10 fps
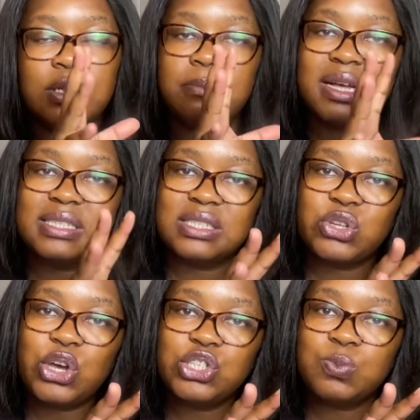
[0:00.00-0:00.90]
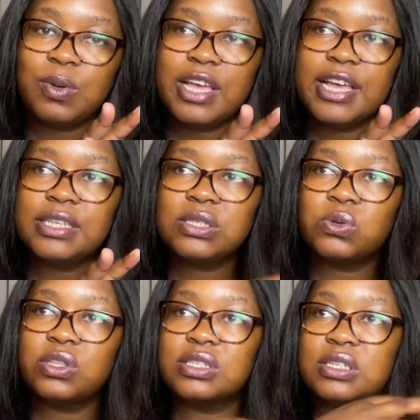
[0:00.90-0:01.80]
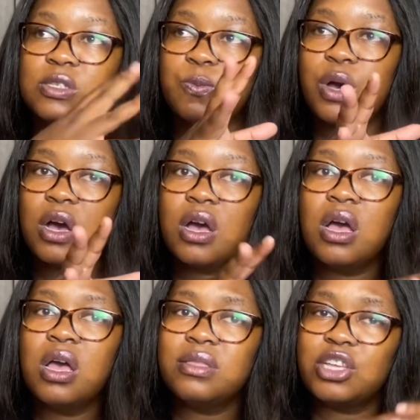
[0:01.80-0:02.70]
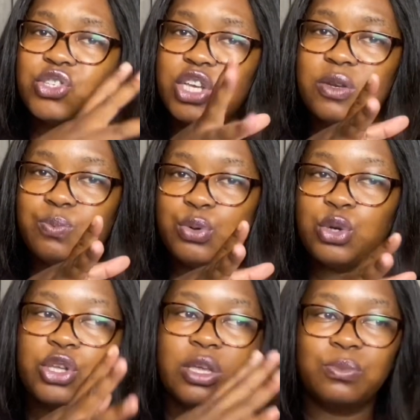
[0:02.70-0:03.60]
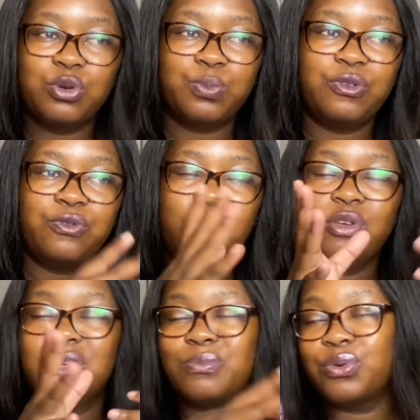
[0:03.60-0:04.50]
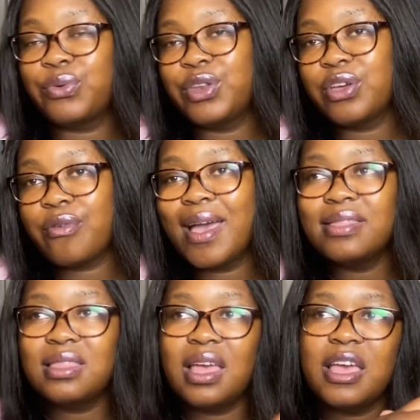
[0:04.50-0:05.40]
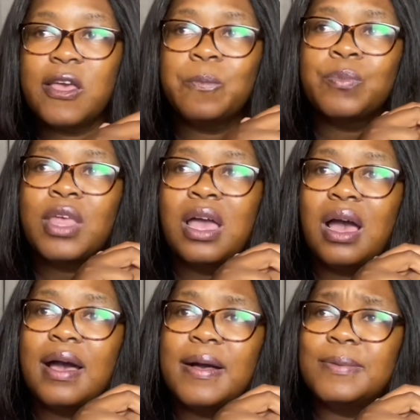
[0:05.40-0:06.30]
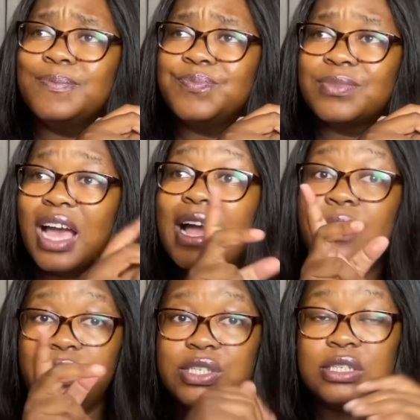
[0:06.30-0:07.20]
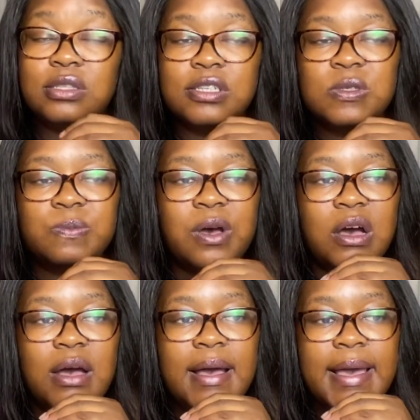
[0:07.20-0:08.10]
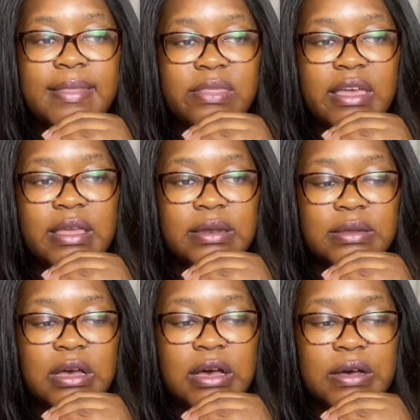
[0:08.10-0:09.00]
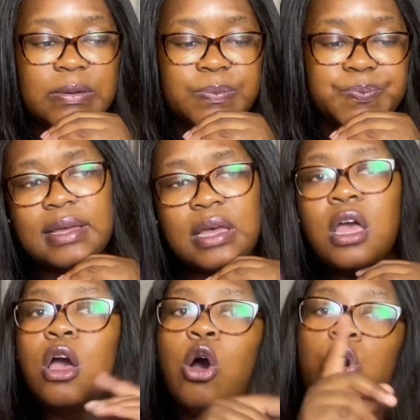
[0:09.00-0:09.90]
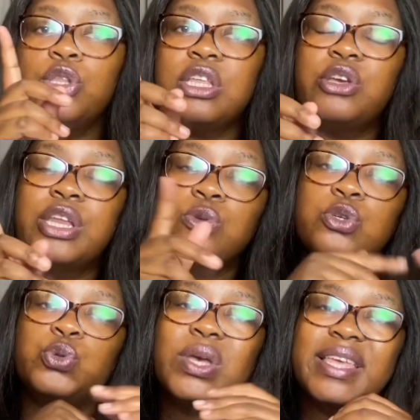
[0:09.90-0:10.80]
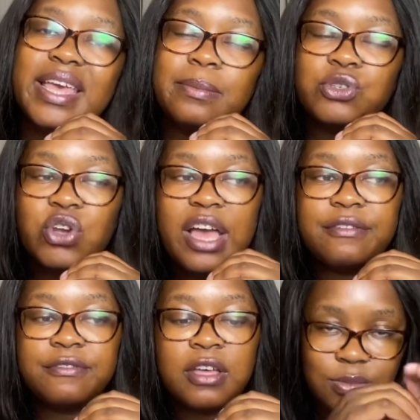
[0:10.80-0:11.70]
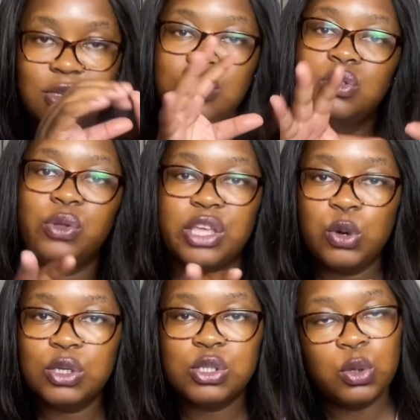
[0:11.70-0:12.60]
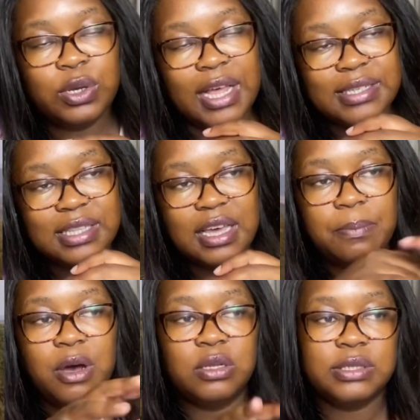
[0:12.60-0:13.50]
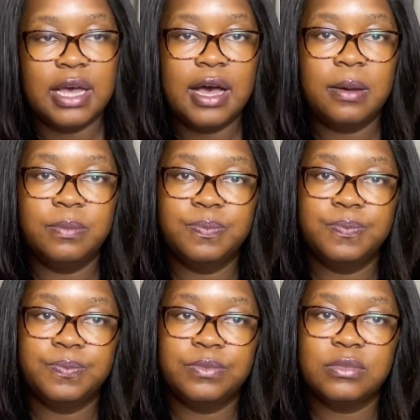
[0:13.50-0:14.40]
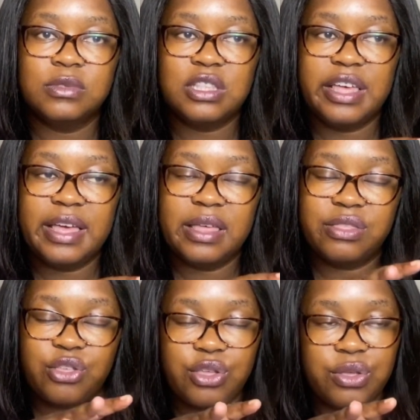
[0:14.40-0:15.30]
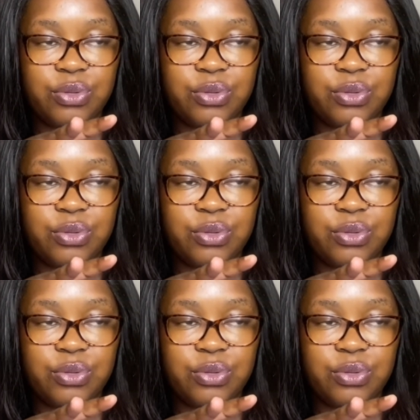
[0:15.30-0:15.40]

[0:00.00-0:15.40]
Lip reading: a massage place. So there's a spa that you can book. You can book before, you can book when you're right there. We did the spa, and then oh, you can also do a game drive. So the not so nice thing about the